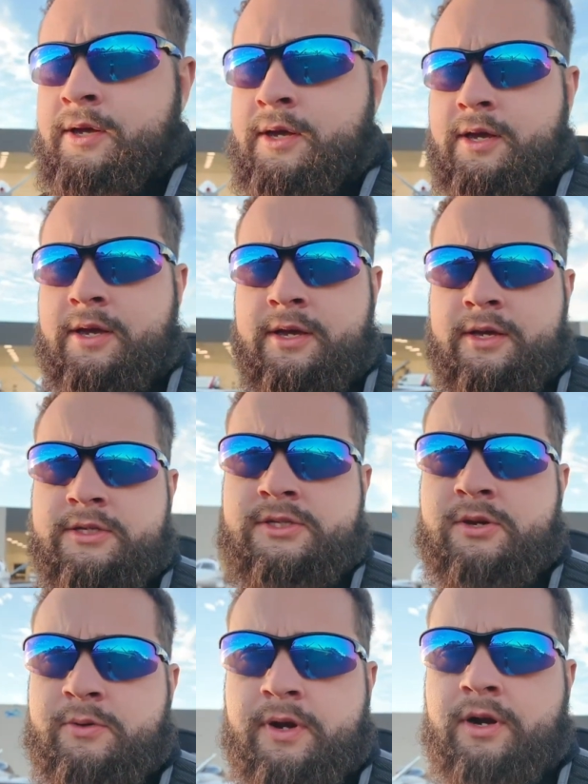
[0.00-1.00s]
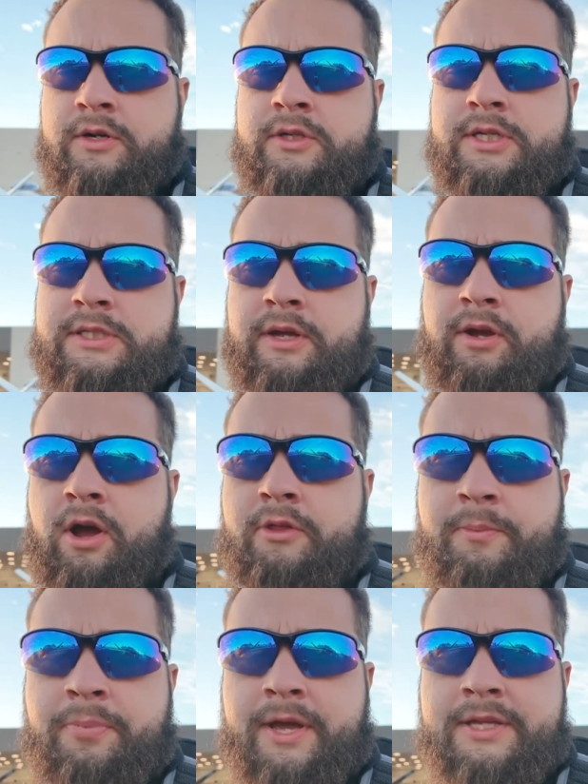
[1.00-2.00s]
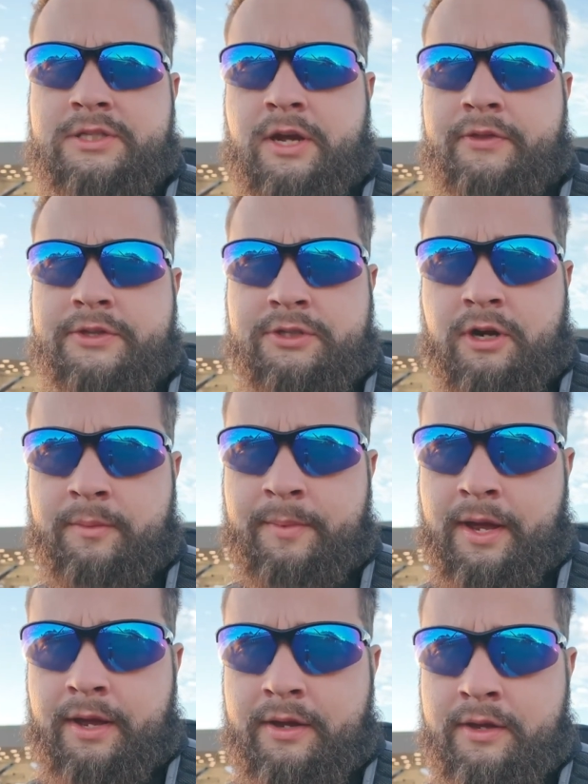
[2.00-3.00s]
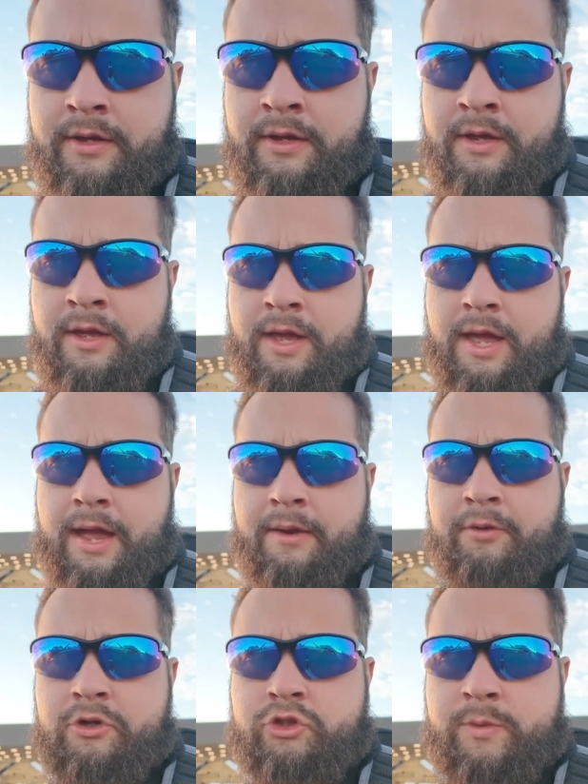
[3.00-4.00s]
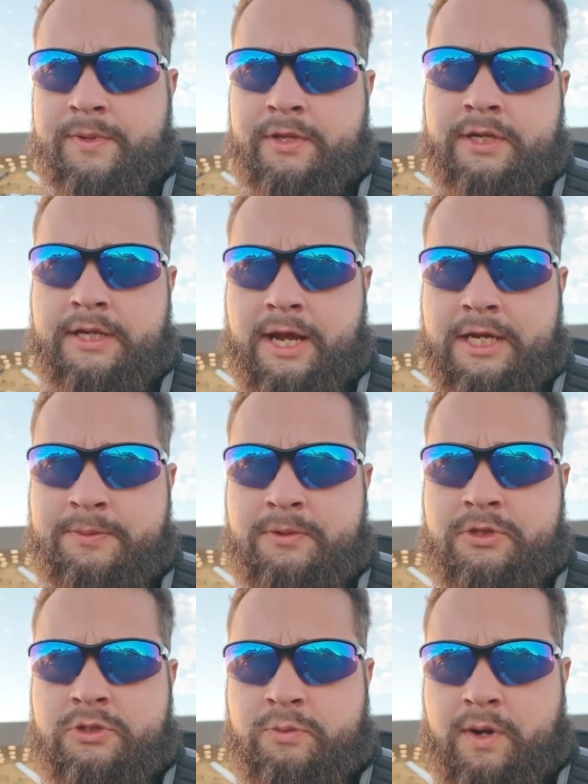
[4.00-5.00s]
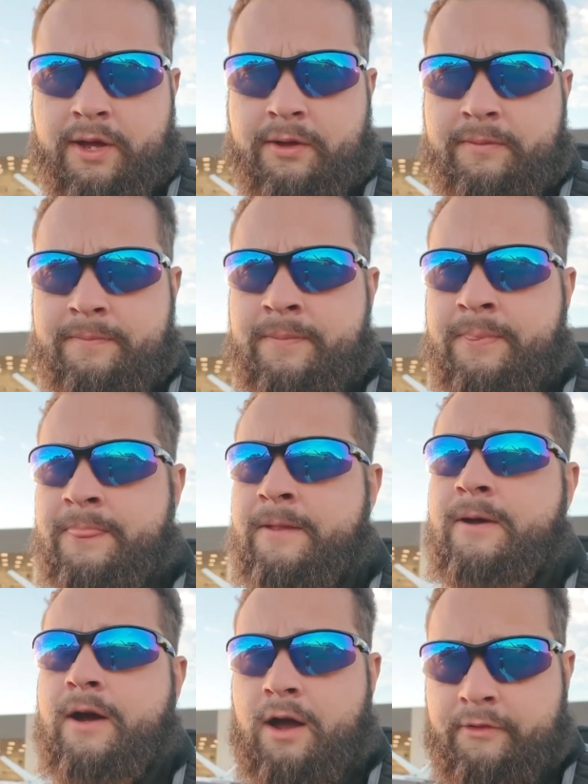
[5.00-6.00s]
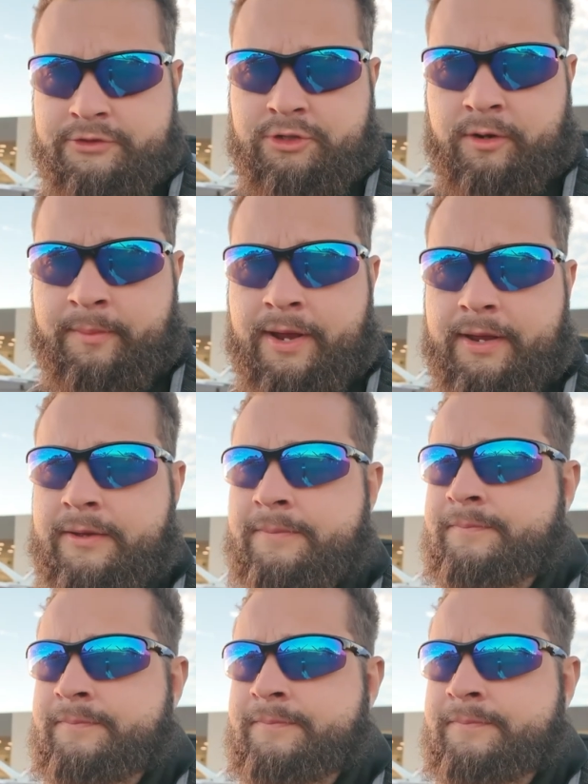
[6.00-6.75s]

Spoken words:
is we are detailing all the planes on the tarmac, and we're stripping the Deice boots as well on the tarmac.